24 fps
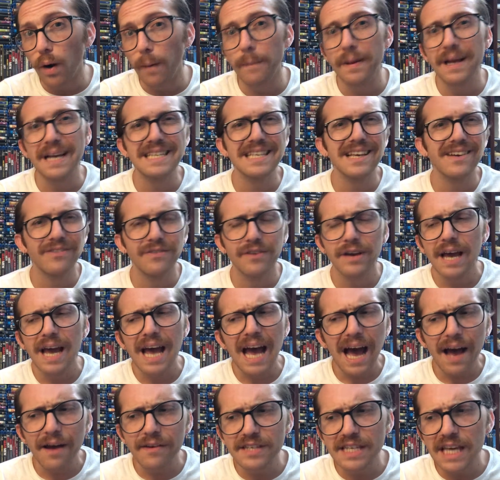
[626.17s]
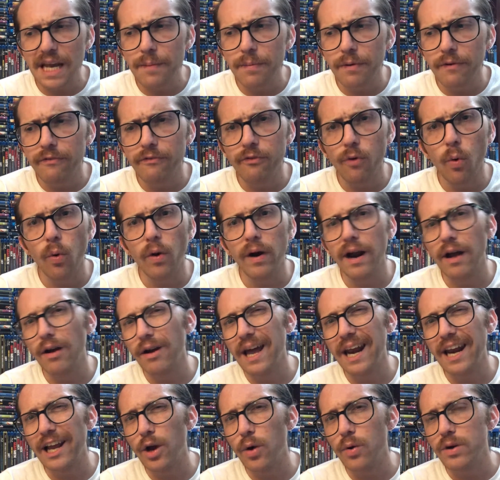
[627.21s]
because I've said it before, and I'll
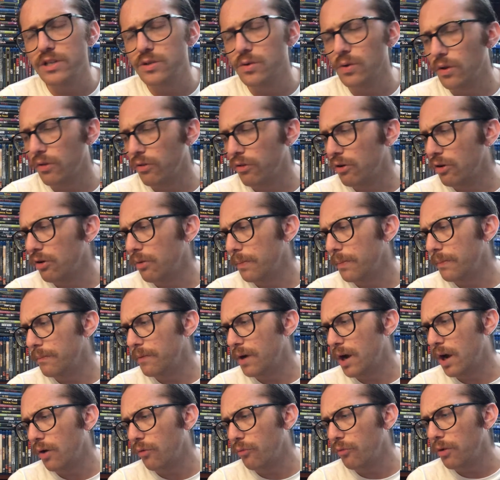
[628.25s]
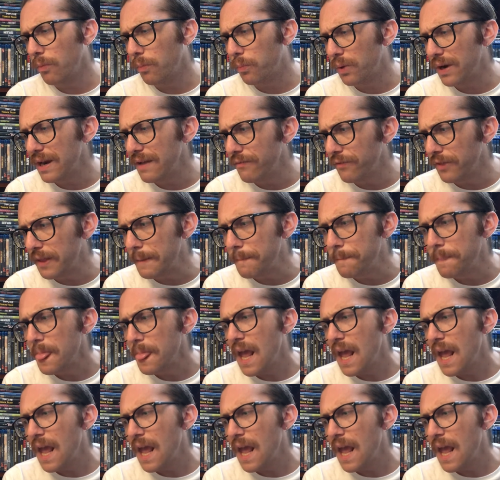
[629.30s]
kind of go into a little real briefly.